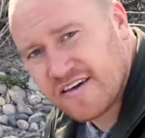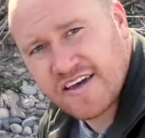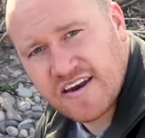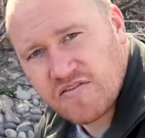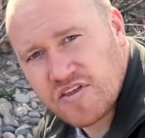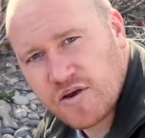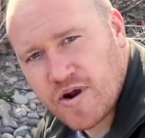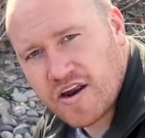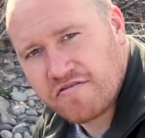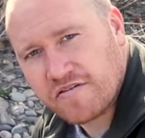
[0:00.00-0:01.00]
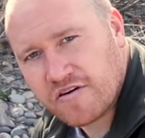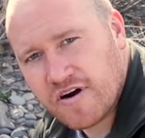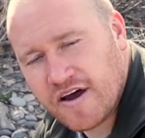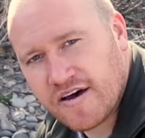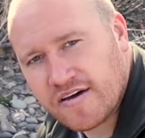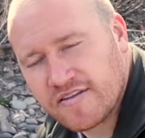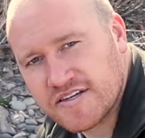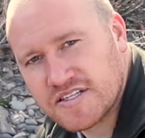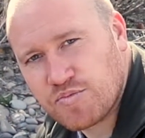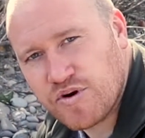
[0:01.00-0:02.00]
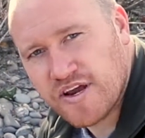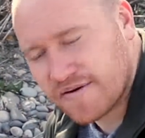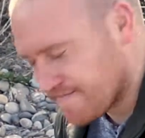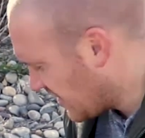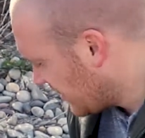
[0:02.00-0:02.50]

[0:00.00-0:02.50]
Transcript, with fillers: getting everything ready for uh, this spring.